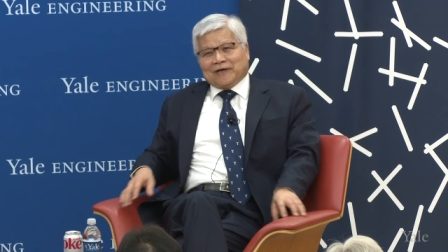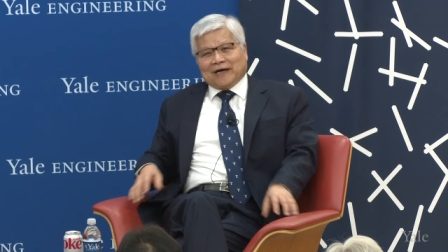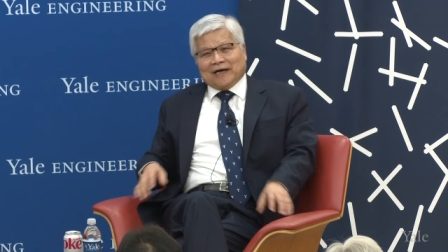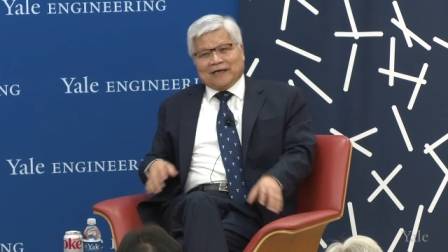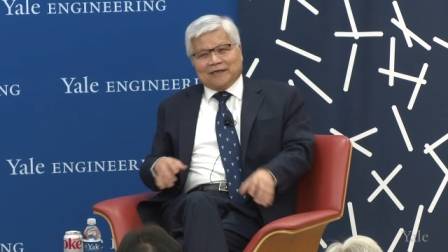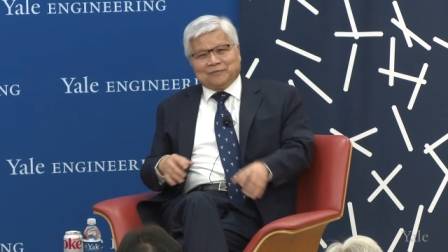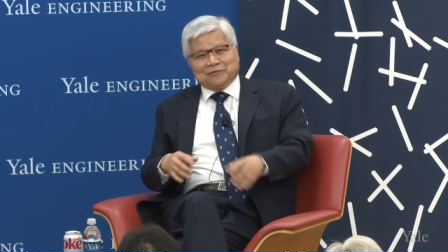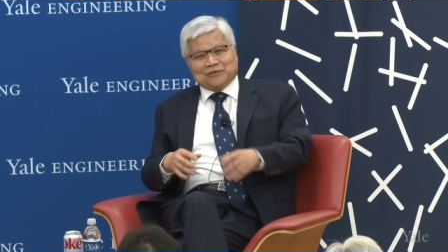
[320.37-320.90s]

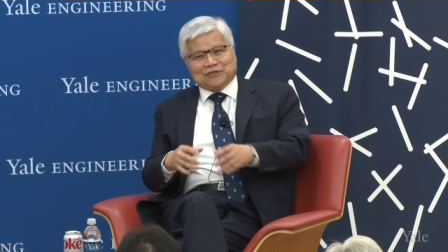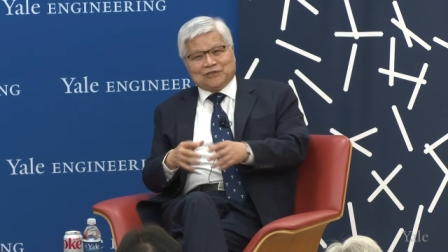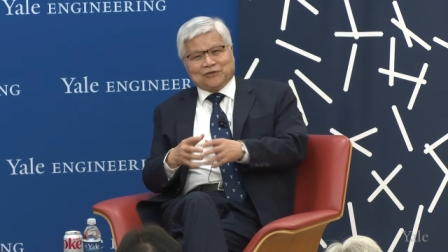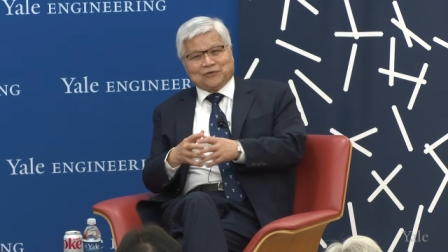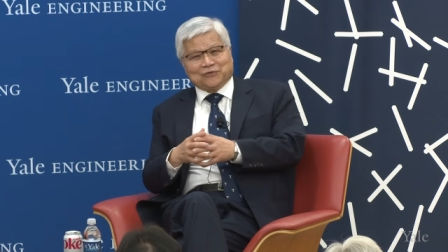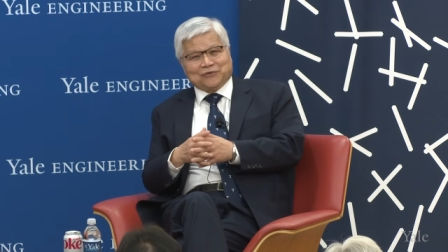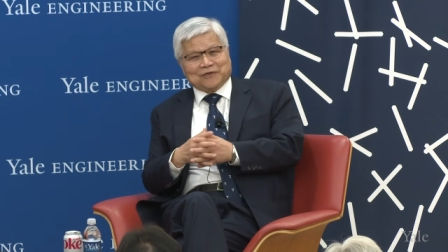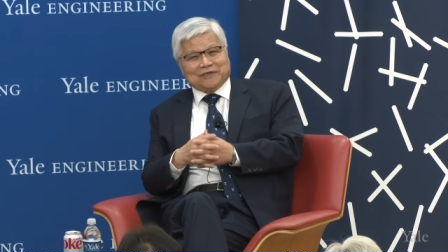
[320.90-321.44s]
I'm
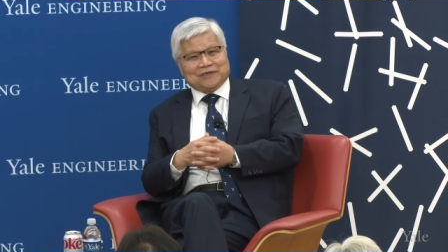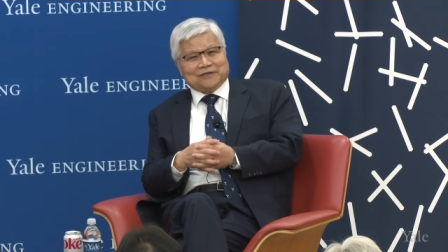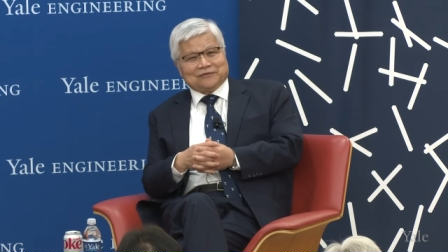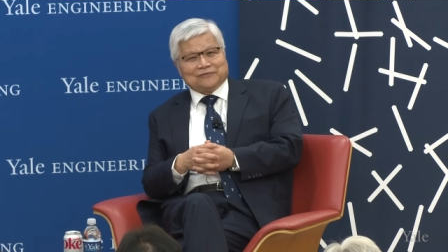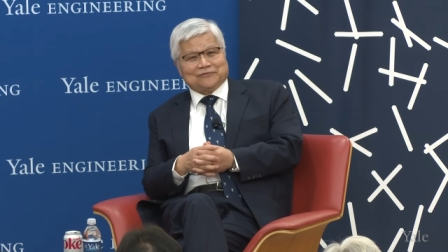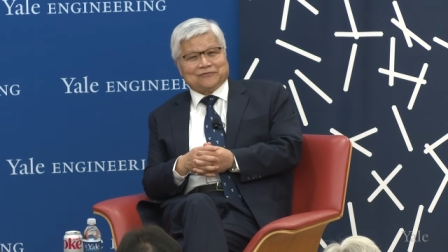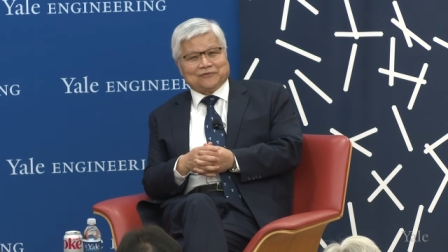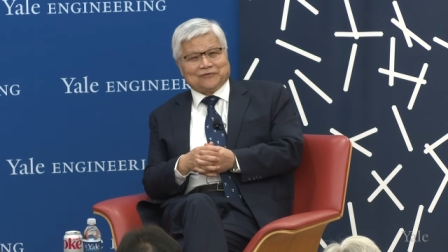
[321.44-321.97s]
still
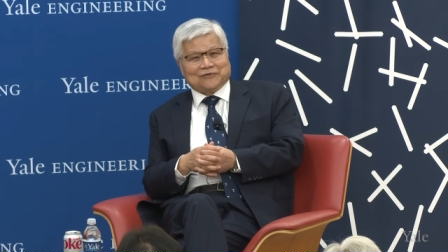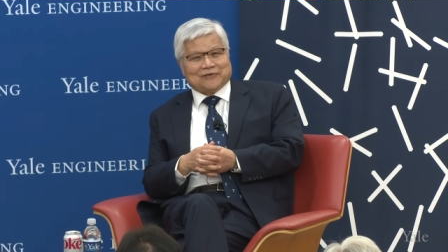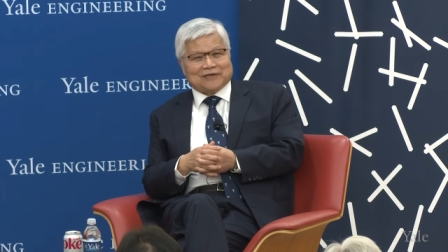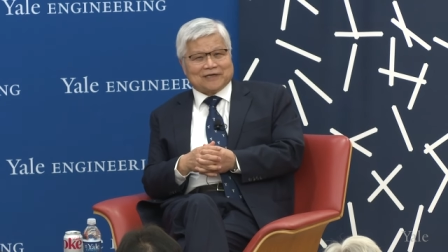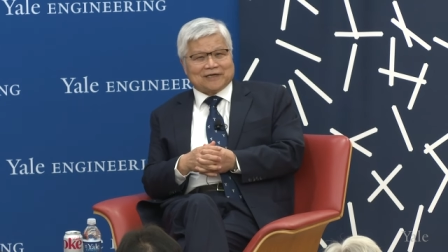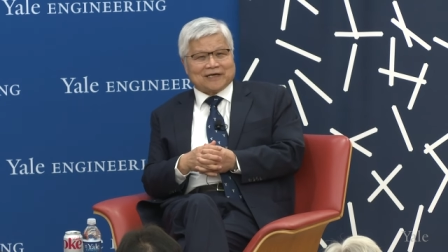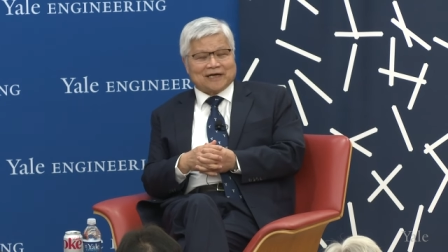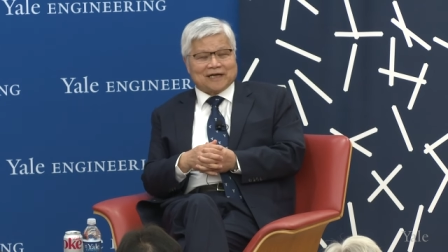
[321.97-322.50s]
waiting
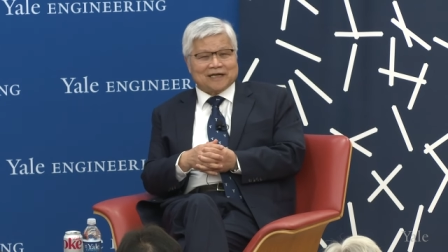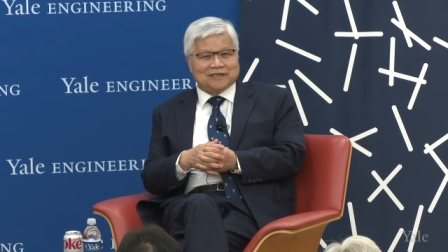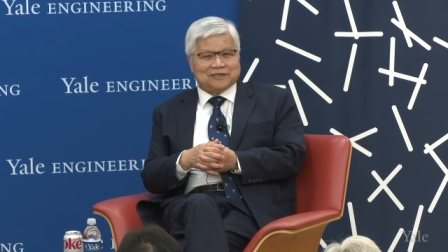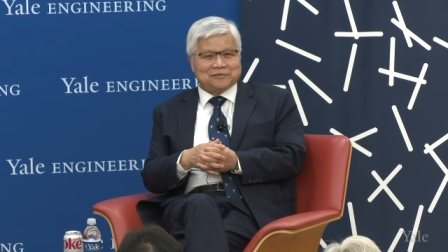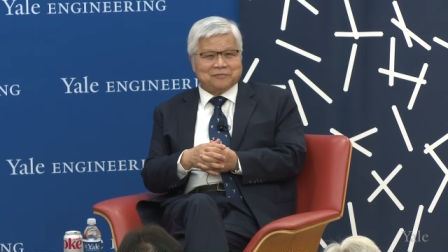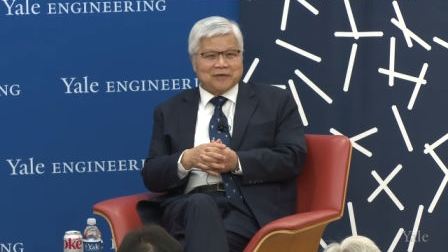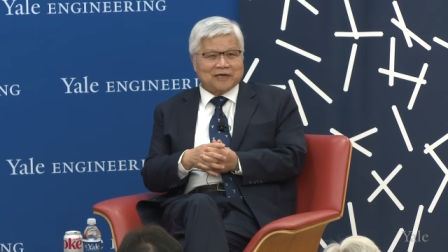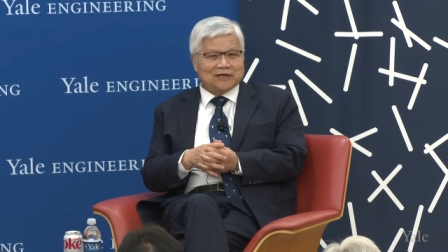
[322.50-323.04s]
for
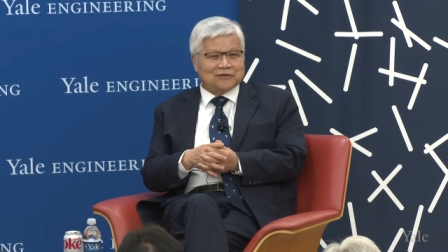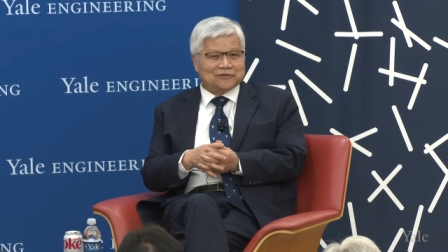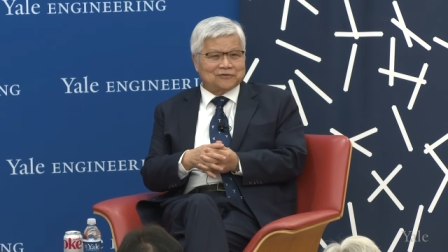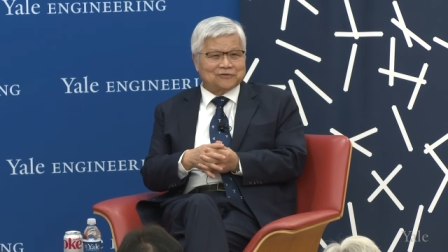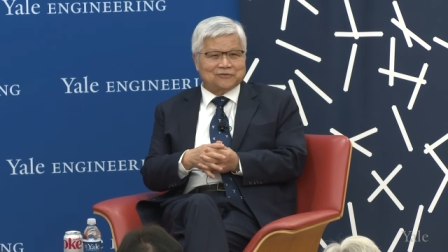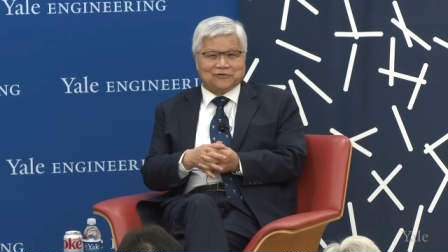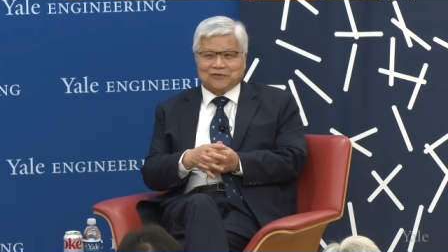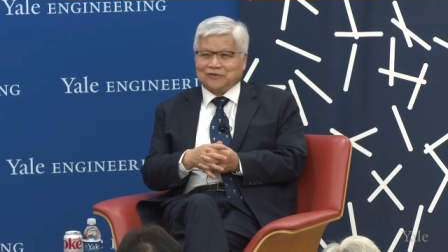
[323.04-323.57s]
Carnegie Mellon
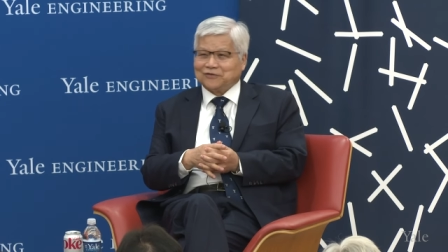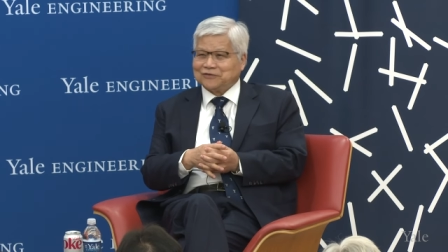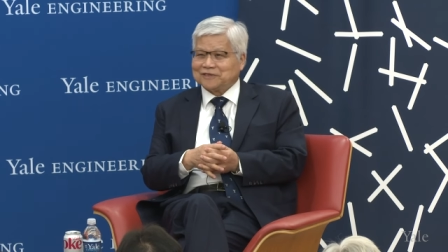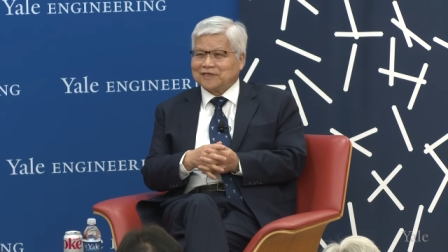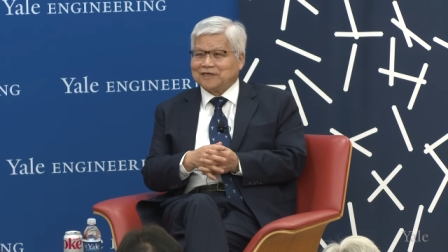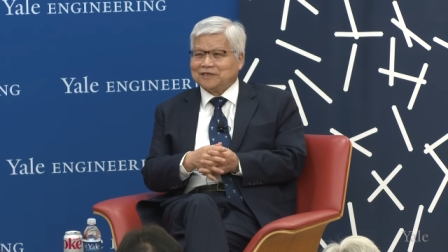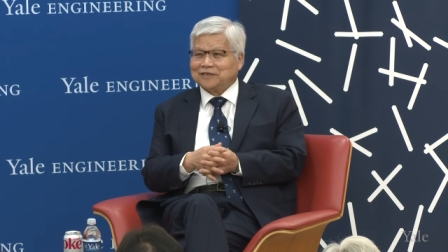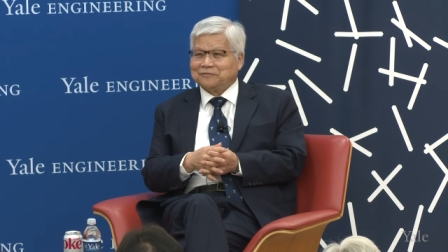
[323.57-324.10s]
or those
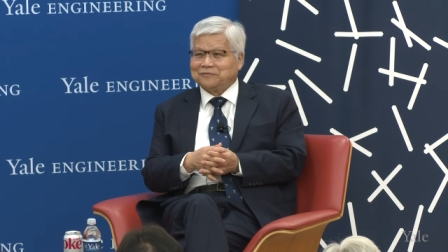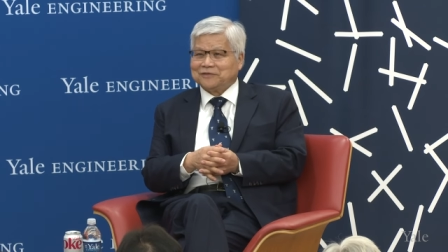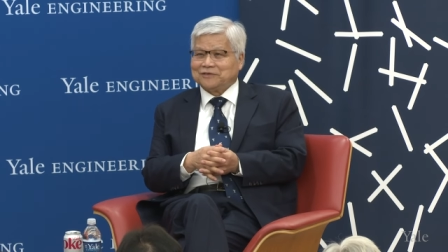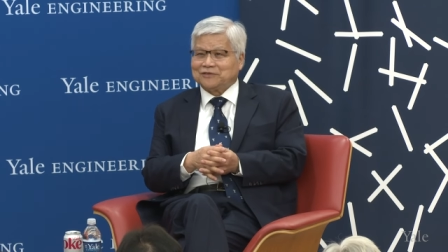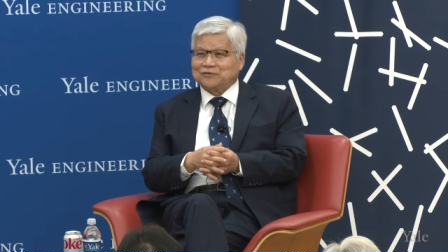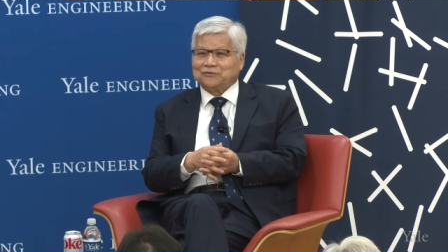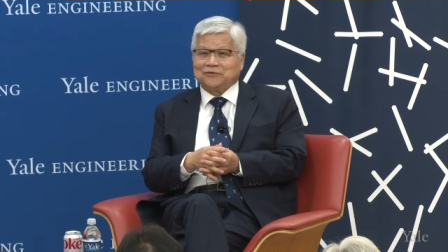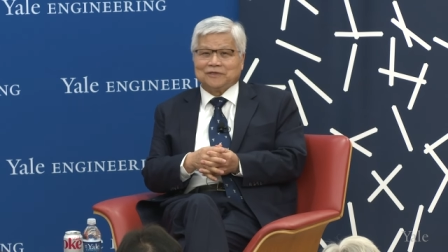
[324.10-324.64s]
kind of a
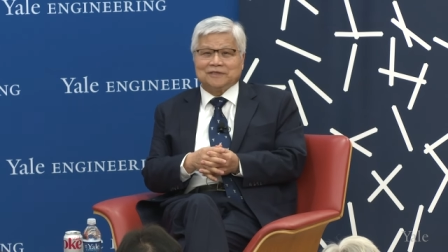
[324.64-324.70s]
school.